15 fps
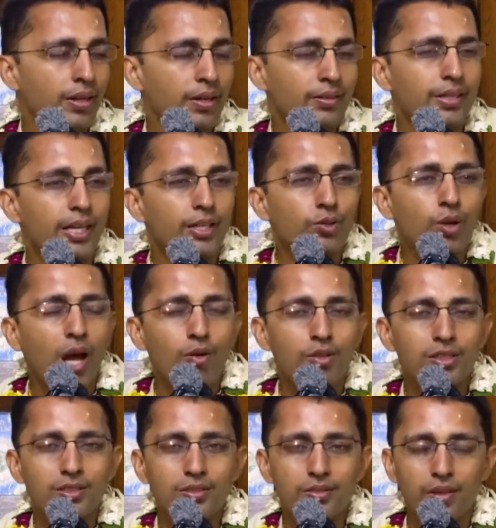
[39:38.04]
That
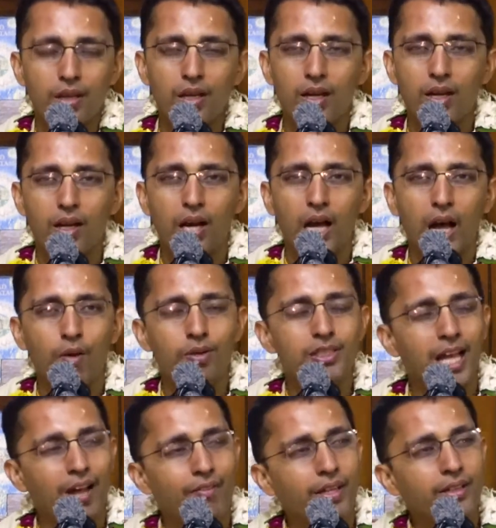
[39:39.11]
I was
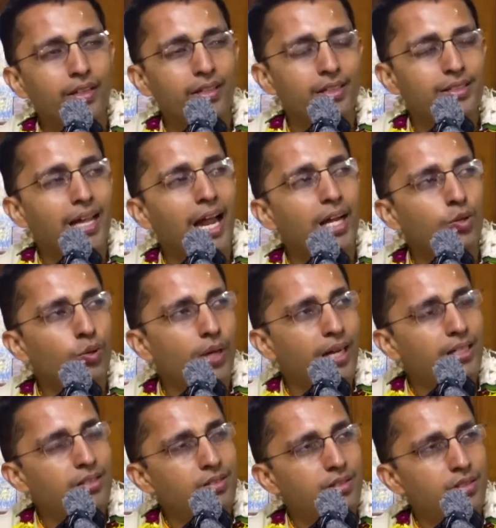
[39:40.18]
having the desire to
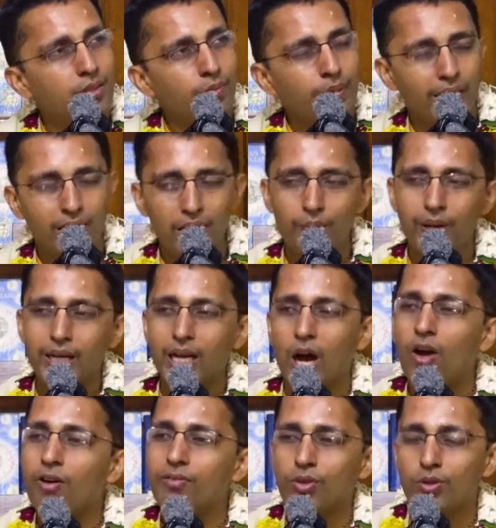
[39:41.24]
get some kingdom, but now
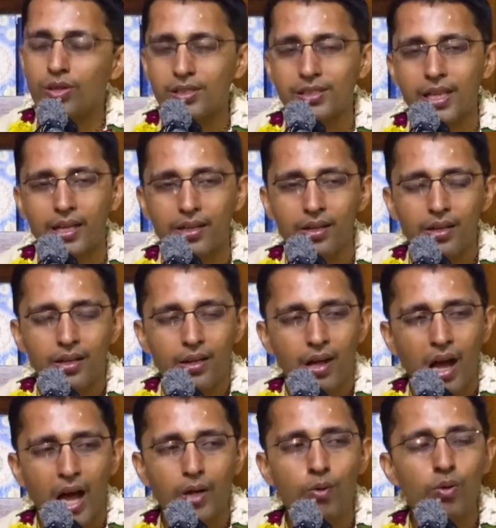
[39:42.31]
I have no desire.
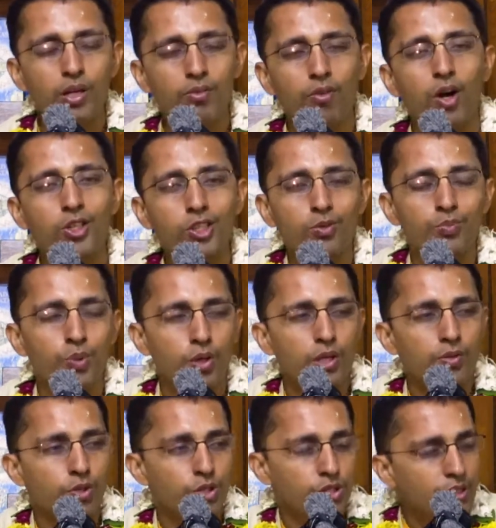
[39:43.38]
I only want your pure
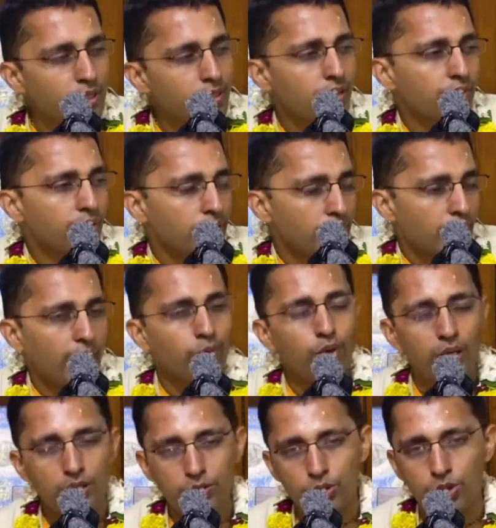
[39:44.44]
devotional service. I
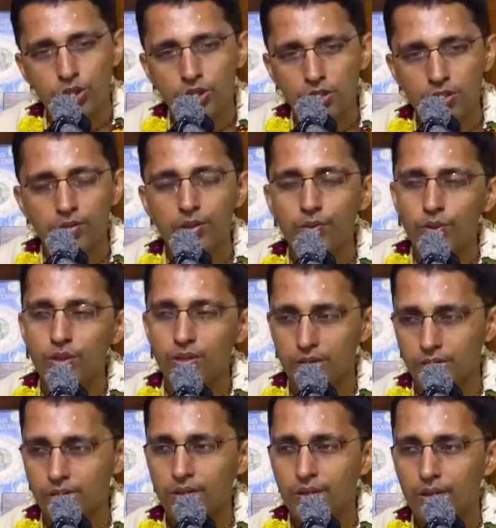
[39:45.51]
want association of devotees.